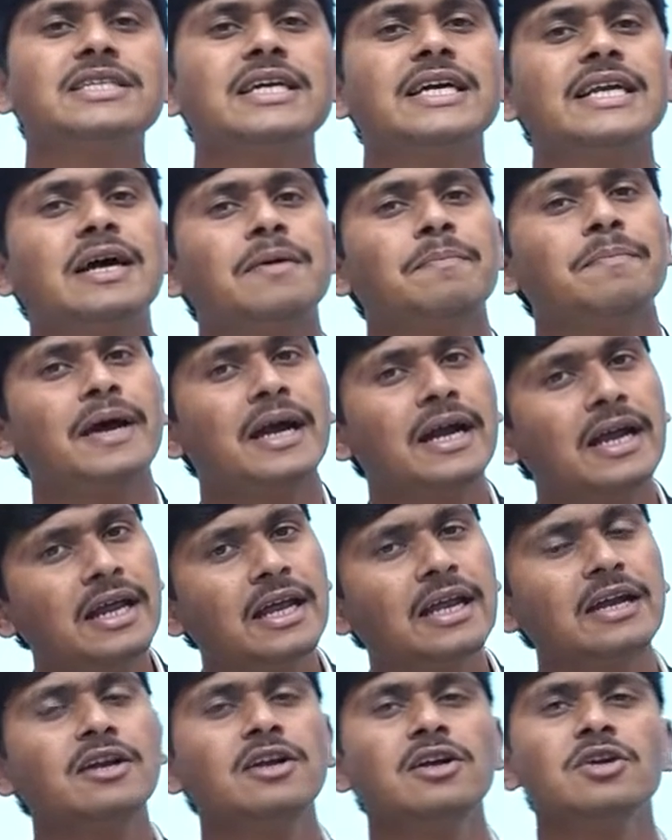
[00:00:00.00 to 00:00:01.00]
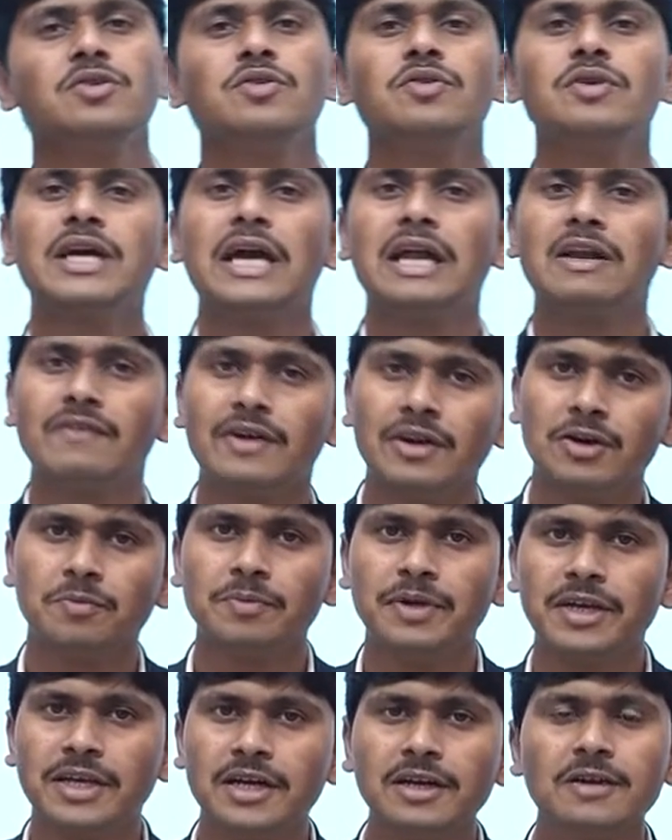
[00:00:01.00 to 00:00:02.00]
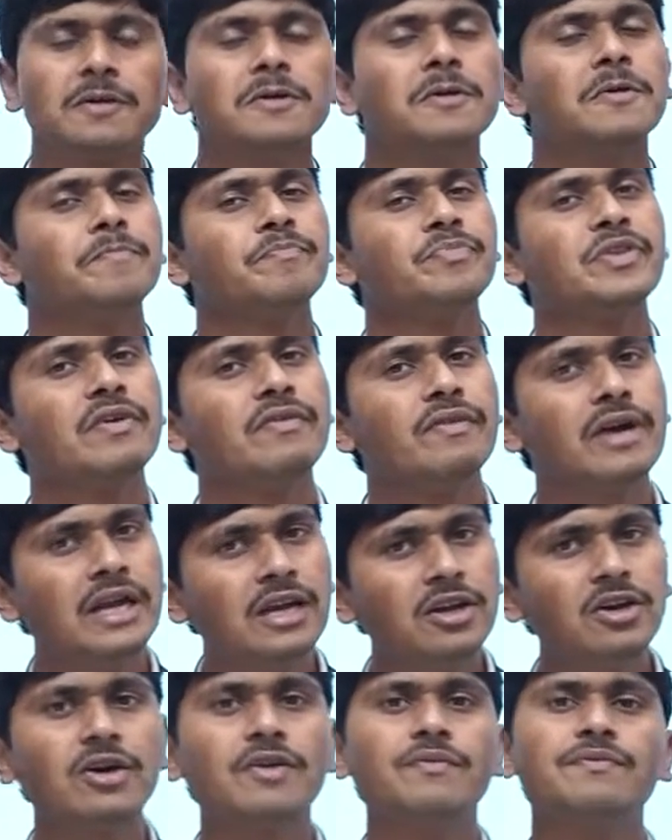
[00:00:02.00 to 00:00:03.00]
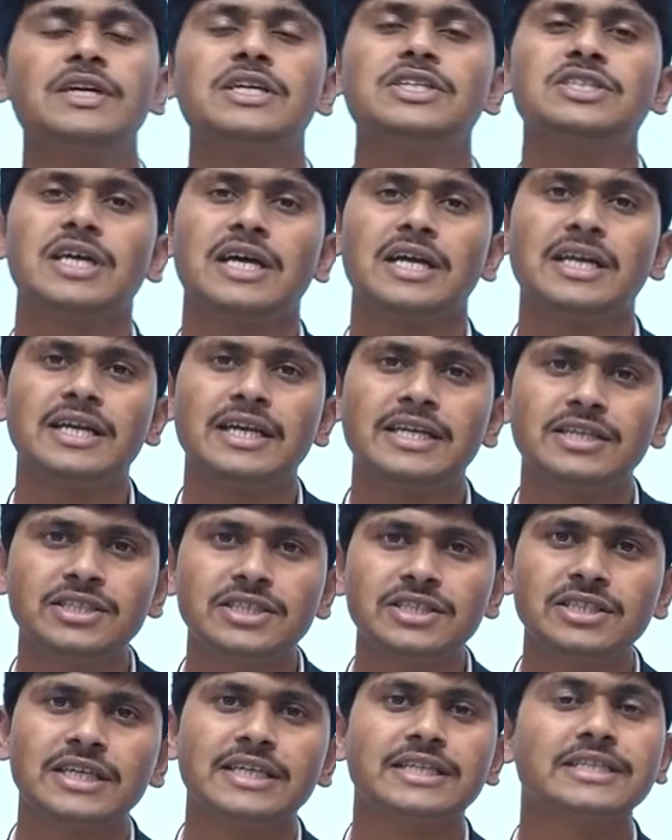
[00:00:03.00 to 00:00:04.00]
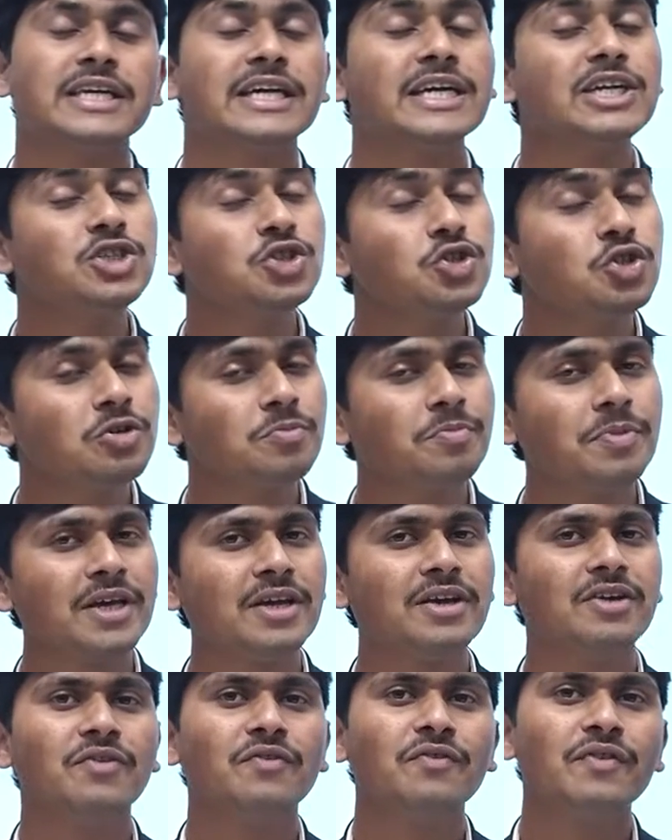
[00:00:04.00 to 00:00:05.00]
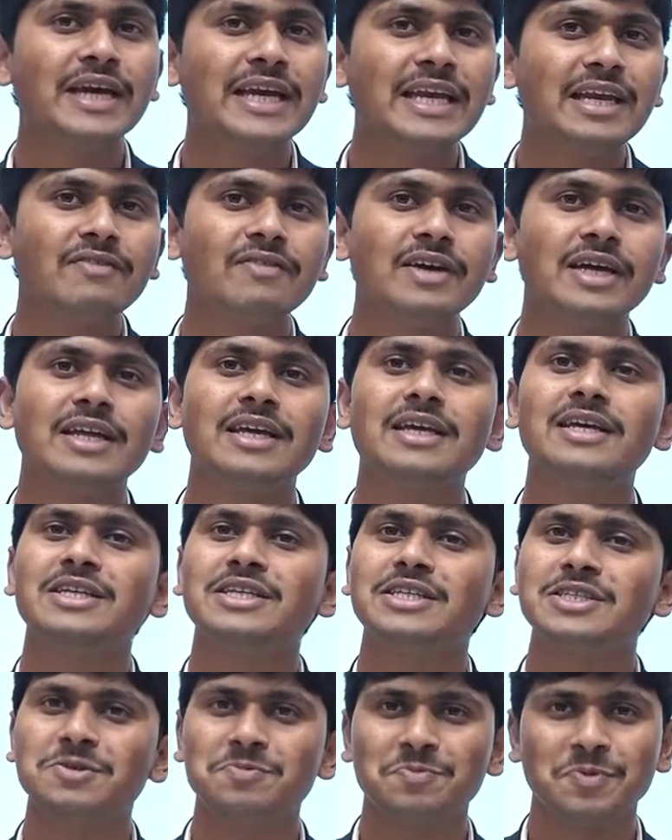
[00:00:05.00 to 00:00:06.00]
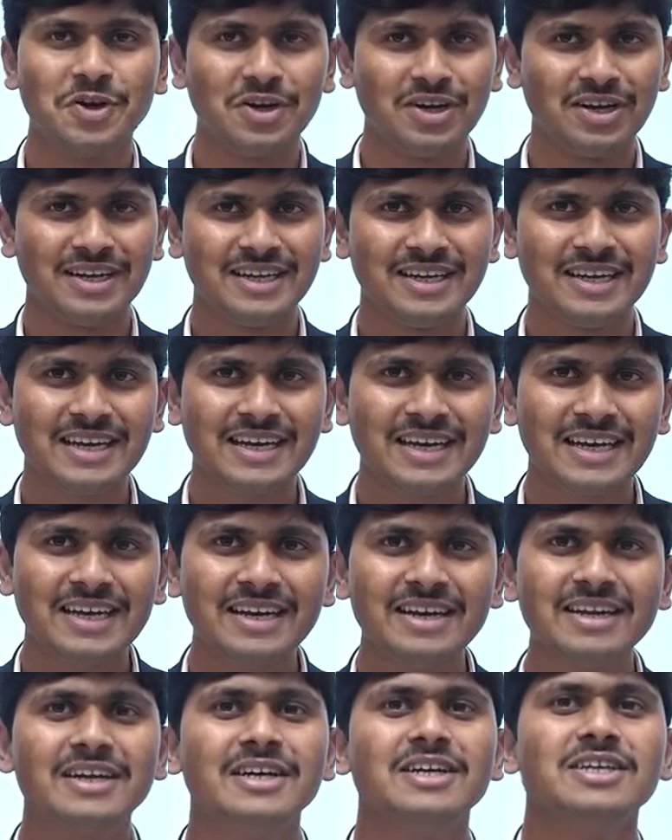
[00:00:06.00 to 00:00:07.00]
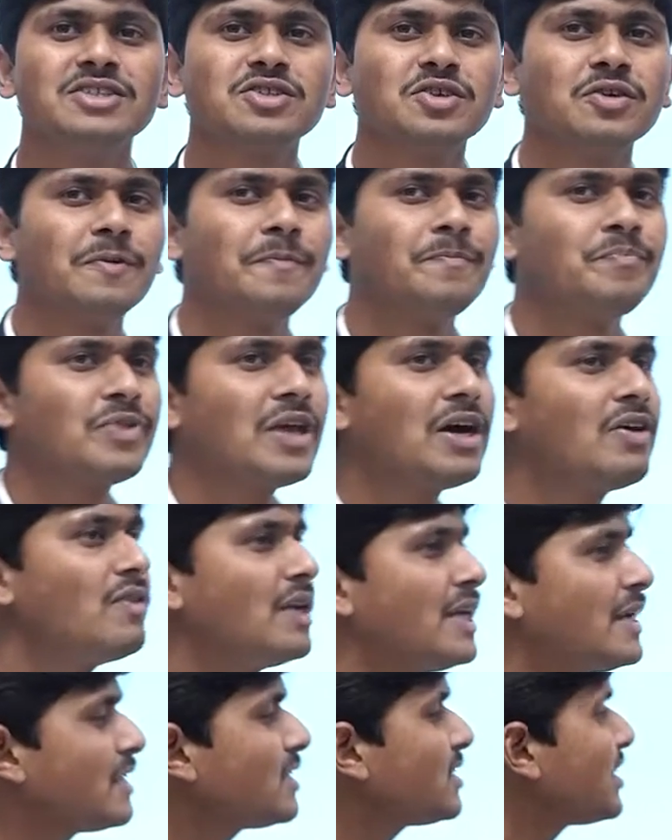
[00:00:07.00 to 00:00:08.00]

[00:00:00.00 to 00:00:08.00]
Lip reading: in a parallel to galvanometer. The value of the shunt resistance, it should be very small. Clear? So now let us